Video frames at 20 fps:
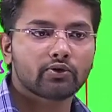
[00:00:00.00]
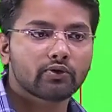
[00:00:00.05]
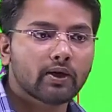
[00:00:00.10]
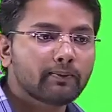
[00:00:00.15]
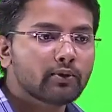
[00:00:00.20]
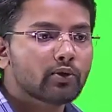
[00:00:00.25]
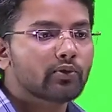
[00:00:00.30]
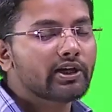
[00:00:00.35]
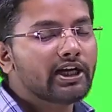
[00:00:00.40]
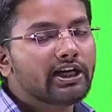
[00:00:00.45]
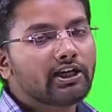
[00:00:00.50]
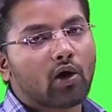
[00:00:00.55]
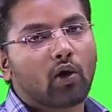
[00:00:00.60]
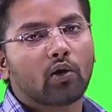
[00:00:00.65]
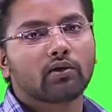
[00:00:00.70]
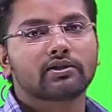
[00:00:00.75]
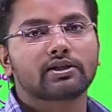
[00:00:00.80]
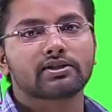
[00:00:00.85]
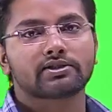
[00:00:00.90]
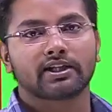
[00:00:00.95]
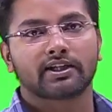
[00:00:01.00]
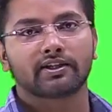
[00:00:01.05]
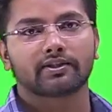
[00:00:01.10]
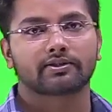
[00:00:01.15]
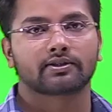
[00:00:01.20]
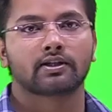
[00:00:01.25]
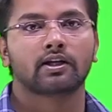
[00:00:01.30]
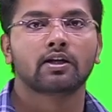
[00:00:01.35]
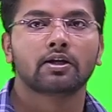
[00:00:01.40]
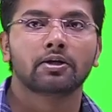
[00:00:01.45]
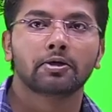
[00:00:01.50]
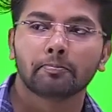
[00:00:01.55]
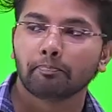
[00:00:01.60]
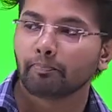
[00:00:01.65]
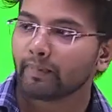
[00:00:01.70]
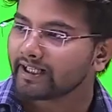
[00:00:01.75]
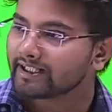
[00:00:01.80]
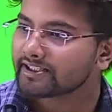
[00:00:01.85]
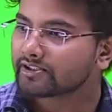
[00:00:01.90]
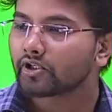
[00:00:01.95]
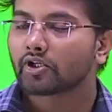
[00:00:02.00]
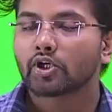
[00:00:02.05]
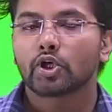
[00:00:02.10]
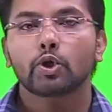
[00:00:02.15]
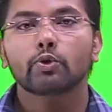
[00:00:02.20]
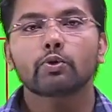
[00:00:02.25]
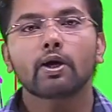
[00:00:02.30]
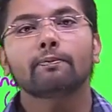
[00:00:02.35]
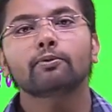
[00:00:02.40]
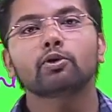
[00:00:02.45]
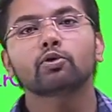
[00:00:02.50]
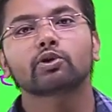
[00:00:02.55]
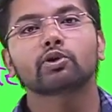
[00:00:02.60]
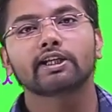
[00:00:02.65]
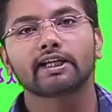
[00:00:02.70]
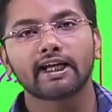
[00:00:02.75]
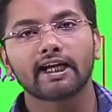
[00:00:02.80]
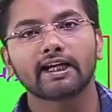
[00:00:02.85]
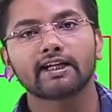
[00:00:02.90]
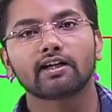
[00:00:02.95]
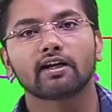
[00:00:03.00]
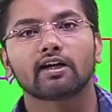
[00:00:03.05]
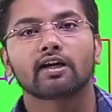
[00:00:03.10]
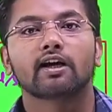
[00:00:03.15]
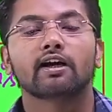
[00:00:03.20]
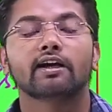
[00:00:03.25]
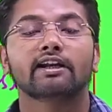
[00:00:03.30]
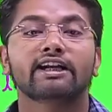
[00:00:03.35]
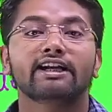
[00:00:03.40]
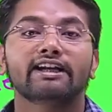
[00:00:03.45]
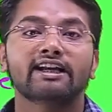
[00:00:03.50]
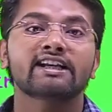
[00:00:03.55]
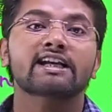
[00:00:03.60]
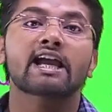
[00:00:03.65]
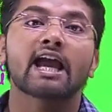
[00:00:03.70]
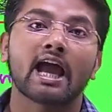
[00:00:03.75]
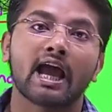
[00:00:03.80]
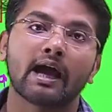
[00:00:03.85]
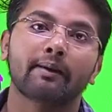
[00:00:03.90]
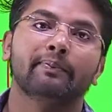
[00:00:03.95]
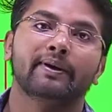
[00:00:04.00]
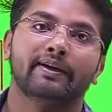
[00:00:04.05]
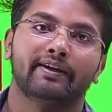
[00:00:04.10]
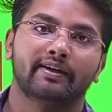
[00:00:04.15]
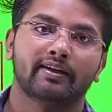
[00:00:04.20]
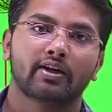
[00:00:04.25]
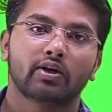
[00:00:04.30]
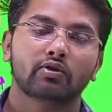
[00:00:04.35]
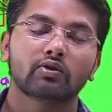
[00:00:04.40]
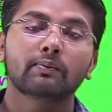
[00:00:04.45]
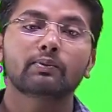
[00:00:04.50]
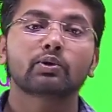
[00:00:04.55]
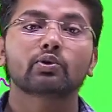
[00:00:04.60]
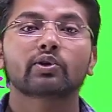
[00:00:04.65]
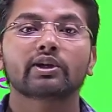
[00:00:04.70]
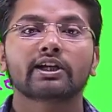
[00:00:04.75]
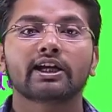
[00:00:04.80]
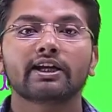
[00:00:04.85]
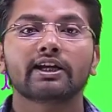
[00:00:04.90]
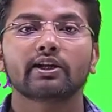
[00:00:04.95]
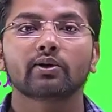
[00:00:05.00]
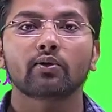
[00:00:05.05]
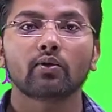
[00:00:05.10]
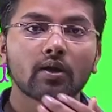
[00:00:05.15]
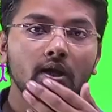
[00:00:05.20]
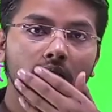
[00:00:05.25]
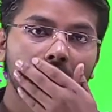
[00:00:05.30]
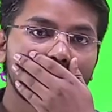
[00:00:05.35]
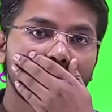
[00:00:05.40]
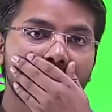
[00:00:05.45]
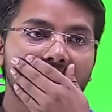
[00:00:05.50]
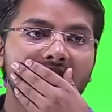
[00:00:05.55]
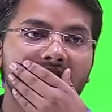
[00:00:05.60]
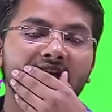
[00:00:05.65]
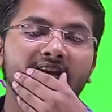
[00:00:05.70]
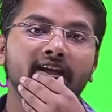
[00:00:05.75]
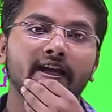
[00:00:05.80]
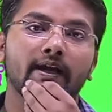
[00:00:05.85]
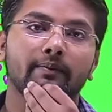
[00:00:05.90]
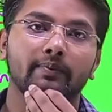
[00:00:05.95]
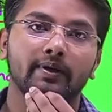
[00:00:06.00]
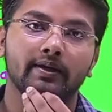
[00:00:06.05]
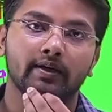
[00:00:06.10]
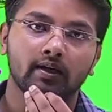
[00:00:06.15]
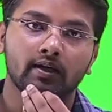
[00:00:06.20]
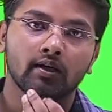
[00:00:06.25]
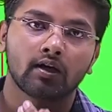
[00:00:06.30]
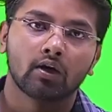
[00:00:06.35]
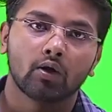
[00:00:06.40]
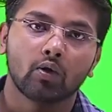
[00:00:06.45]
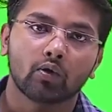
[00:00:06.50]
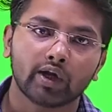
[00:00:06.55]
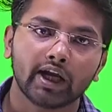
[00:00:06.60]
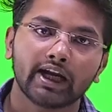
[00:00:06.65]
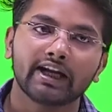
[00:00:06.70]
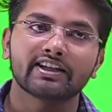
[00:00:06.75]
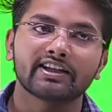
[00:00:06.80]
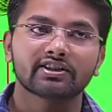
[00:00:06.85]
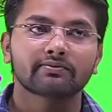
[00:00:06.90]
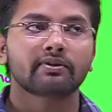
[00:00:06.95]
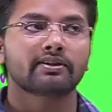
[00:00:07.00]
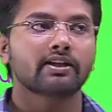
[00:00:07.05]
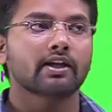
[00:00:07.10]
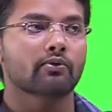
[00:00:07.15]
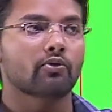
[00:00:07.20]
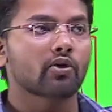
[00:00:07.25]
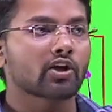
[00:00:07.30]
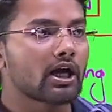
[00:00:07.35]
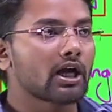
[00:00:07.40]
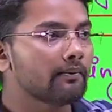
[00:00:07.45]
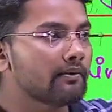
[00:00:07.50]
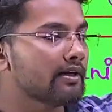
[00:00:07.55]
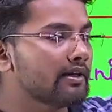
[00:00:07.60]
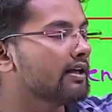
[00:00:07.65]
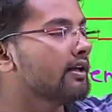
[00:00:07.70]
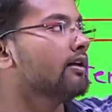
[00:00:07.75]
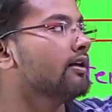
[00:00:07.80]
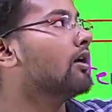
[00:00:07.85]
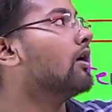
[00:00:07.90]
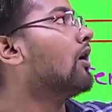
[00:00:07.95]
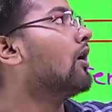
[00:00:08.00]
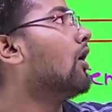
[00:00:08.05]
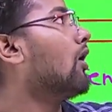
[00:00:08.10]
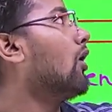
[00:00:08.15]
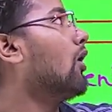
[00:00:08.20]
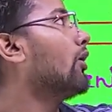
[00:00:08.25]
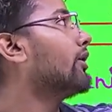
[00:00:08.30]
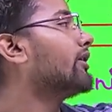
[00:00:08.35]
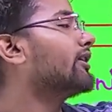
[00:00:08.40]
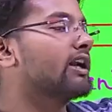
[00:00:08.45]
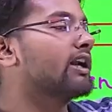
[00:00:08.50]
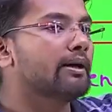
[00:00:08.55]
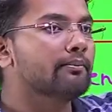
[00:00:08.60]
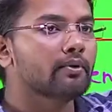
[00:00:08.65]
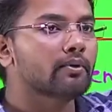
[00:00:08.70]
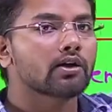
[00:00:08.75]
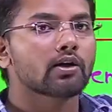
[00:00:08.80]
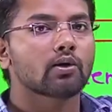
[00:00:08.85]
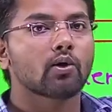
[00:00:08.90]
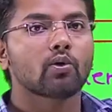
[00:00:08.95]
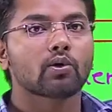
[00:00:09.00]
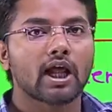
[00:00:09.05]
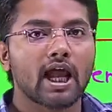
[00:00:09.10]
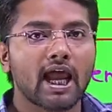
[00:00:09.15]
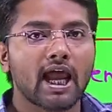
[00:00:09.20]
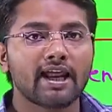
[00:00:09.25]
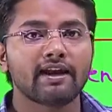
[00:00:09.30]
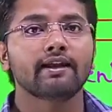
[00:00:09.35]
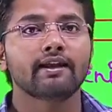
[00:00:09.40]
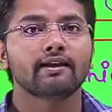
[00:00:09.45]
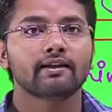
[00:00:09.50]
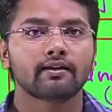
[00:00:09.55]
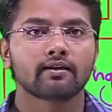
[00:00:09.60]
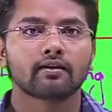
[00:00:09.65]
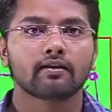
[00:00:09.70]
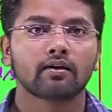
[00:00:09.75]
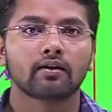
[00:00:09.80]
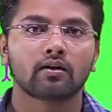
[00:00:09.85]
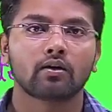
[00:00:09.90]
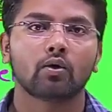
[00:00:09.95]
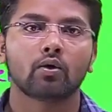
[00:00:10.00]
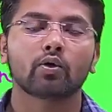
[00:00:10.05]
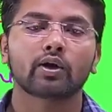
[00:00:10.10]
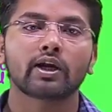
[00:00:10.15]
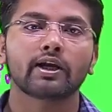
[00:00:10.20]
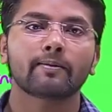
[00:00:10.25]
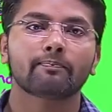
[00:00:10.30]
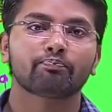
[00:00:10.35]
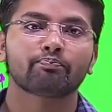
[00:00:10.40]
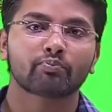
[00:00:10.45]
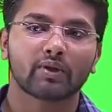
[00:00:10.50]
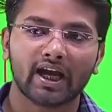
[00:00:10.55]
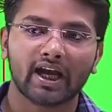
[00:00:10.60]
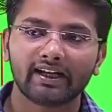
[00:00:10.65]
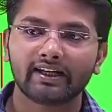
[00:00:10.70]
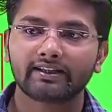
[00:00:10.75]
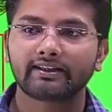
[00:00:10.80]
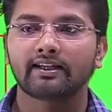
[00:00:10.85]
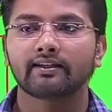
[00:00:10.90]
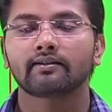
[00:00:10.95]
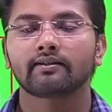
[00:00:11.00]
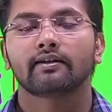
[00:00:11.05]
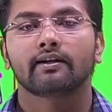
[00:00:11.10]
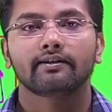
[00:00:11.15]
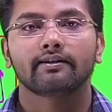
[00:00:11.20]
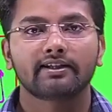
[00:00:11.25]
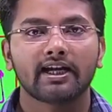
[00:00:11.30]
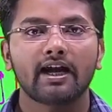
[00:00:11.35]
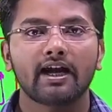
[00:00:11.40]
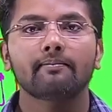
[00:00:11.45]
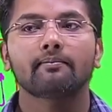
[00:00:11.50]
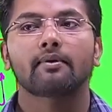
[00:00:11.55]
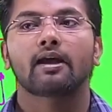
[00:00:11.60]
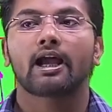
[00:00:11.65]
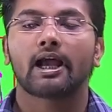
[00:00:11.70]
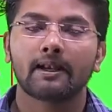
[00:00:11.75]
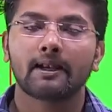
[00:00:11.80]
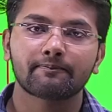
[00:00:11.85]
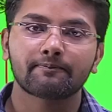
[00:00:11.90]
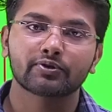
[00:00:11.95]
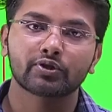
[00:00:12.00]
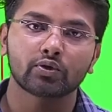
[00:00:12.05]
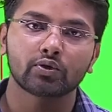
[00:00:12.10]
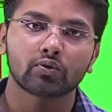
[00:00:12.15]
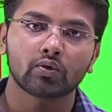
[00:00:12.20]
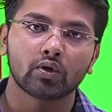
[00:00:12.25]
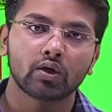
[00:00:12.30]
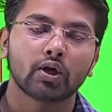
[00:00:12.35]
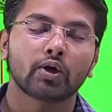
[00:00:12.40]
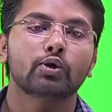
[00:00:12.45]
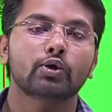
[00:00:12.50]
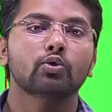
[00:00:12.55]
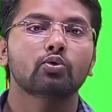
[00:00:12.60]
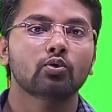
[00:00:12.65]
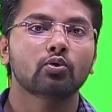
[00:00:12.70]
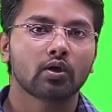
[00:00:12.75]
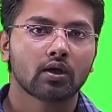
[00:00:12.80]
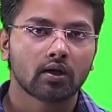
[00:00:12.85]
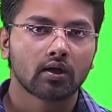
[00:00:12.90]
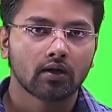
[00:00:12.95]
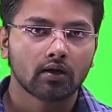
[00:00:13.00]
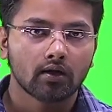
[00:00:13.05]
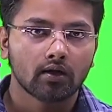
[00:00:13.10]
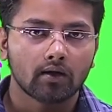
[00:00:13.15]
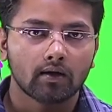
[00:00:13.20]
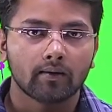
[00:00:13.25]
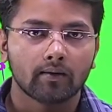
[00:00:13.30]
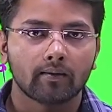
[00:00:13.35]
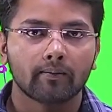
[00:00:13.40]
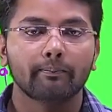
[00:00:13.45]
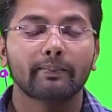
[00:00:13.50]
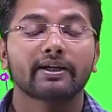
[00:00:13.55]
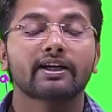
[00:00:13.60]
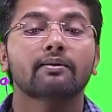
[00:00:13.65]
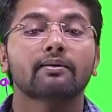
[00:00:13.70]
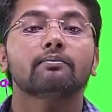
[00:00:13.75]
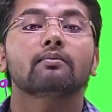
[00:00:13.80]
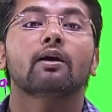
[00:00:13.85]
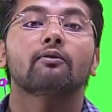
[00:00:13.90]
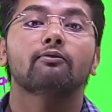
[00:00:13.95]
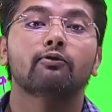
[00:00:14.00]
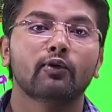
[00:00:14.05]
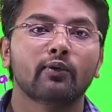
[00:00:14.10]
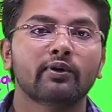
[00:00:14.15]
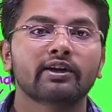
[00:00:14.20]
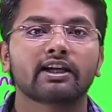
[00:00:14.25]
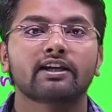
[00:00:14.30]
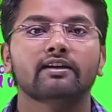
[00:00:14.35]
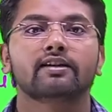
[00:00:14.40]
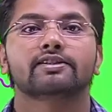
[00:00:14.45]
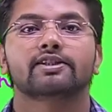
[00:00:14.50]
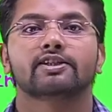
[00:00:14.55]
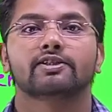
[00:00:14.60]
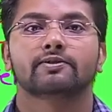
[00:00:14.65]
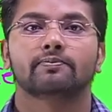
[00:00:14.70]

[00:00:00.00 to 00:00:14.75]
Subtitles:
read all these things. Means you have to create reading habit, you have to create your reading habit, okay? It is whether vocabulary or grammar or any, okay, anything that helps you to become a fluent English speaker,